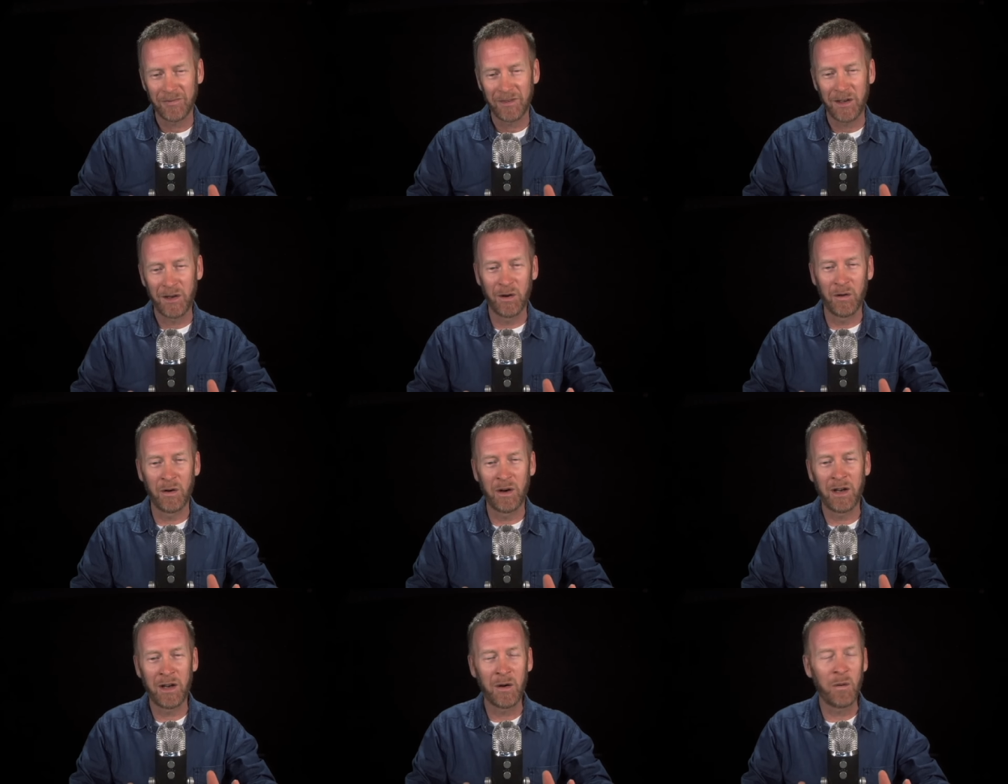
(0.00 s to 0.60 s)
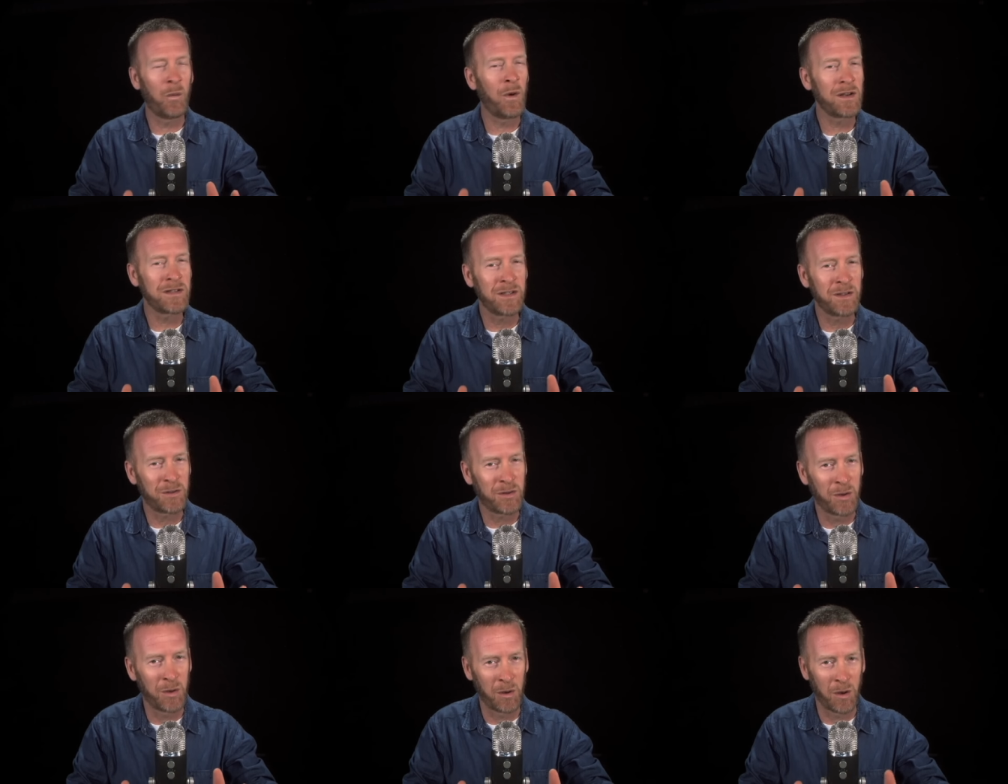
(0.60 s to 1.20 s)
You know, it
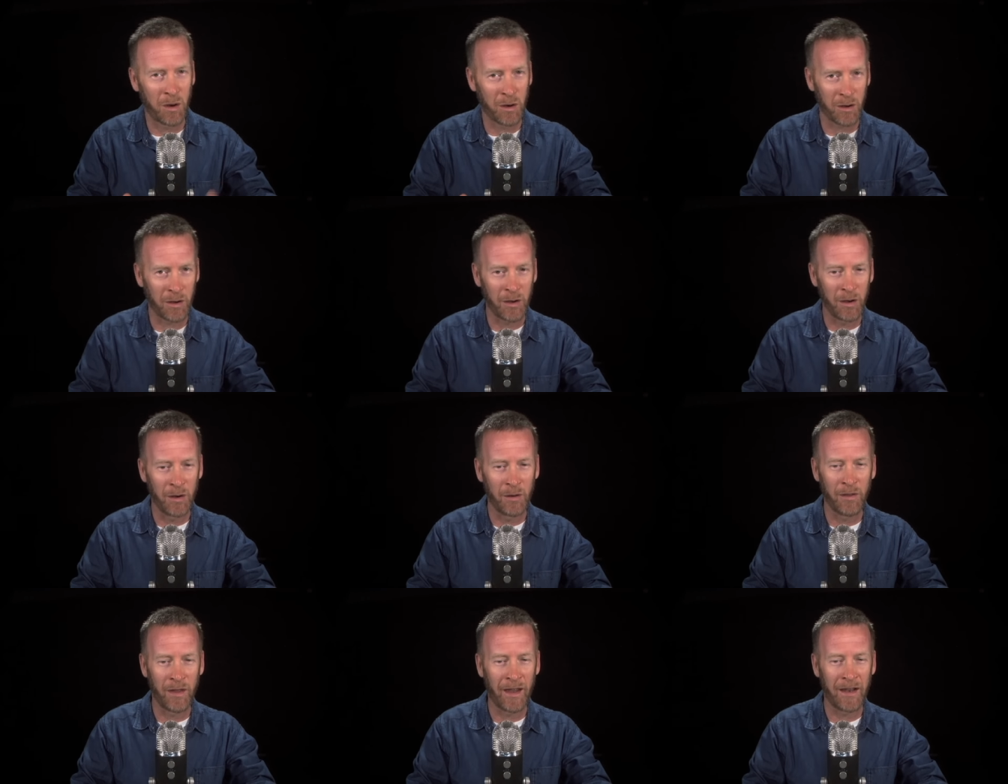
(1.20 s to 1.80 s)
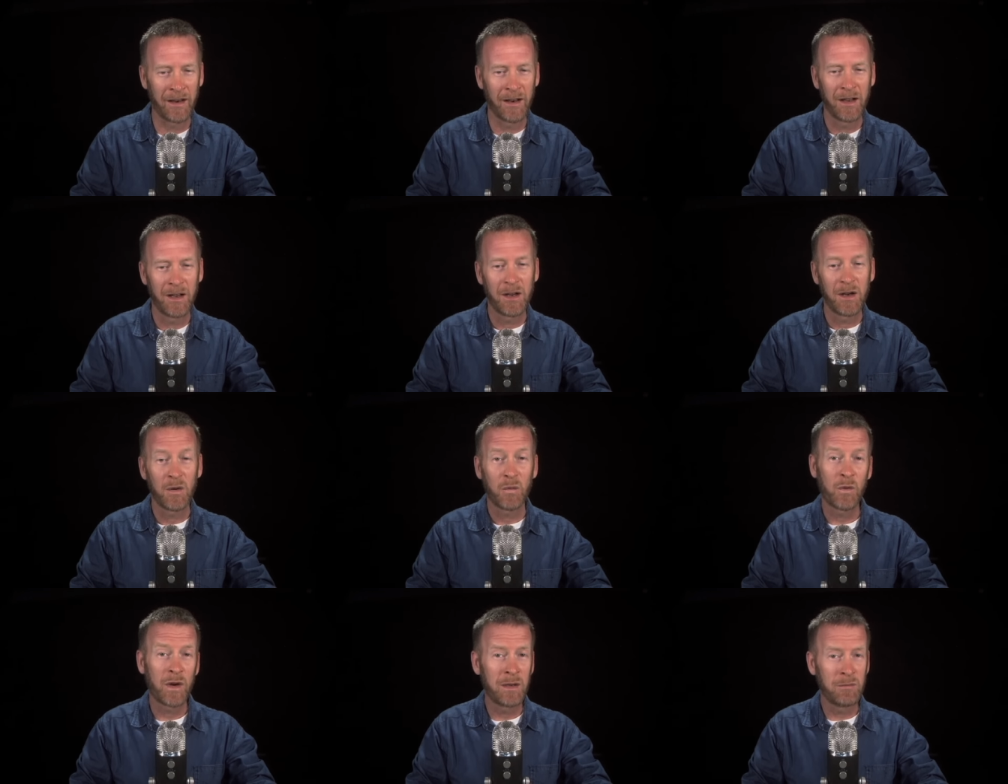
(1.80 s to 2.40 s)
wasn't too long ago that
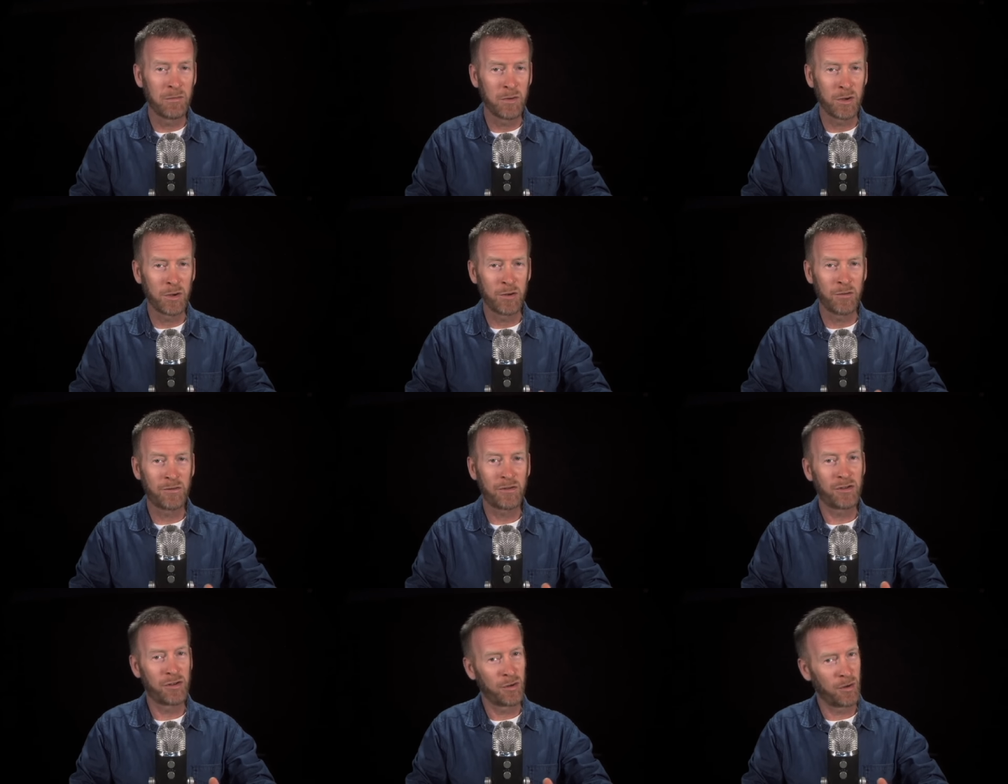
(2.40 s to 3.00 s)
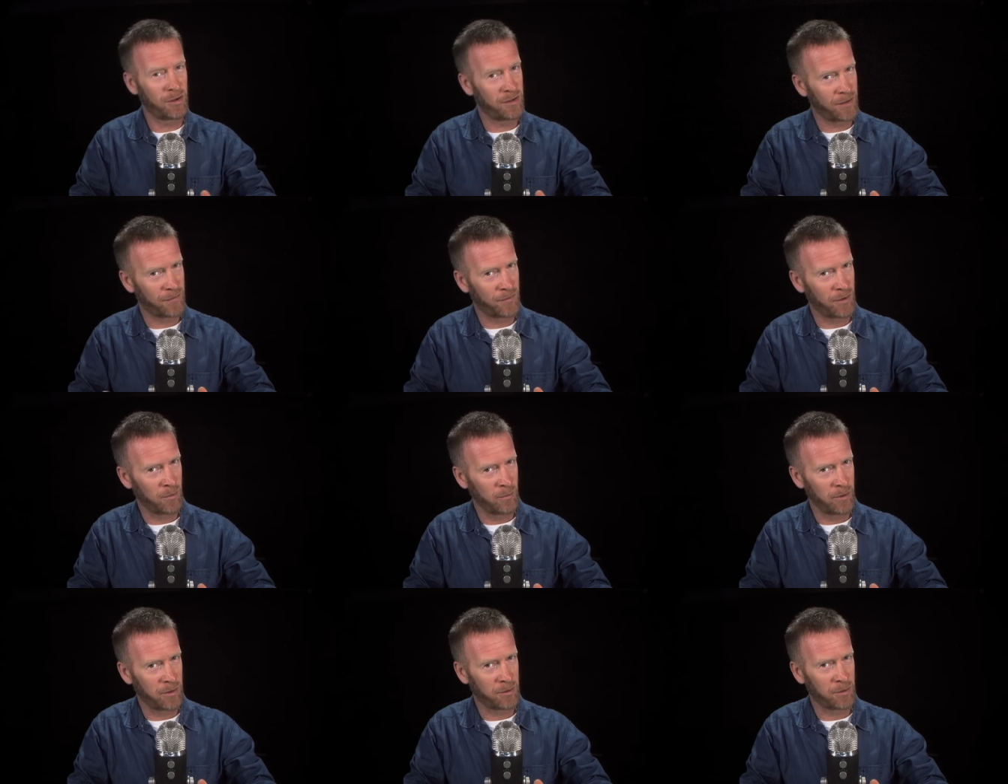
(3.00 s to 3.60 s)
we moved to a
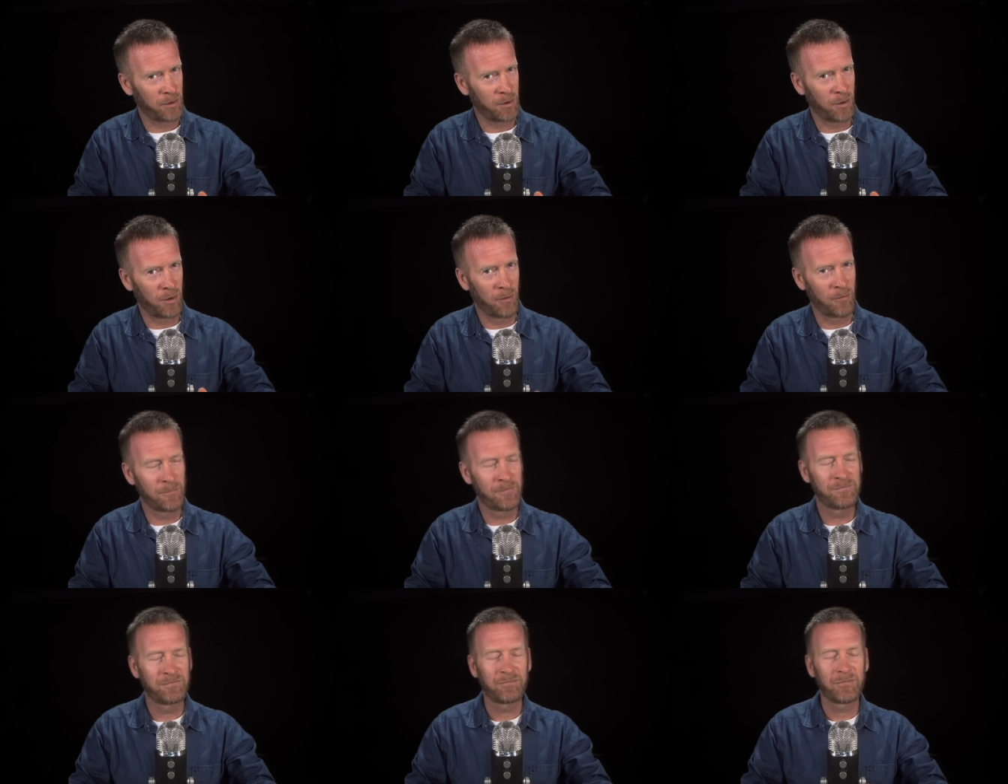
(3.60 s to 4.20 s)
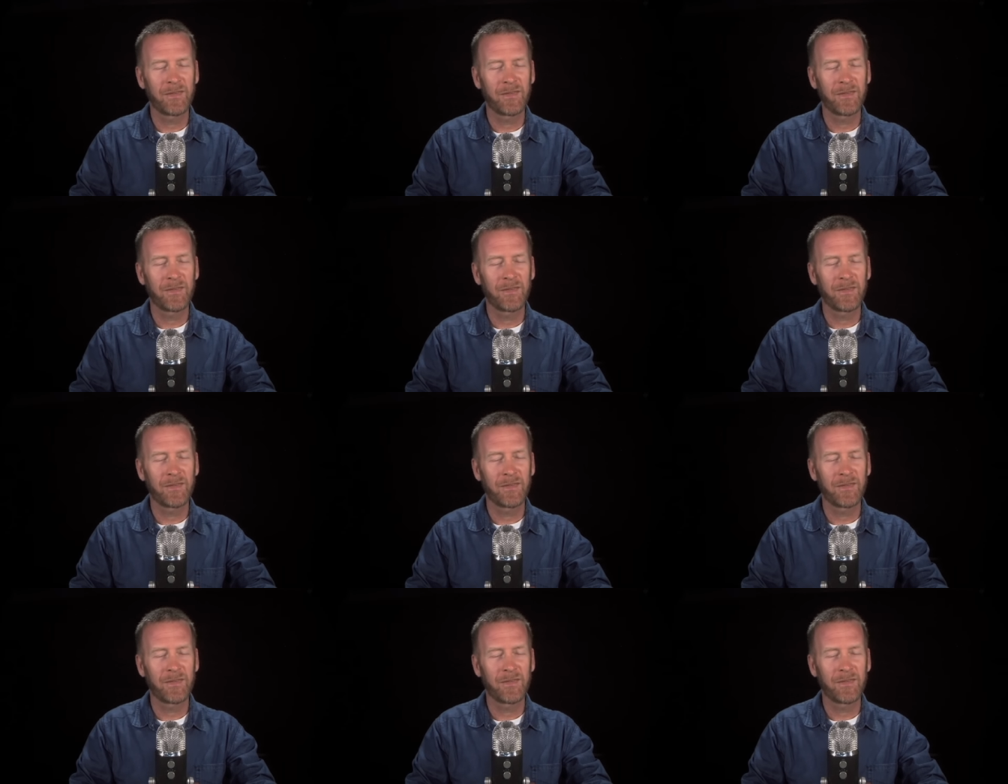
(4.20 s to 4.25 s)
different rental home.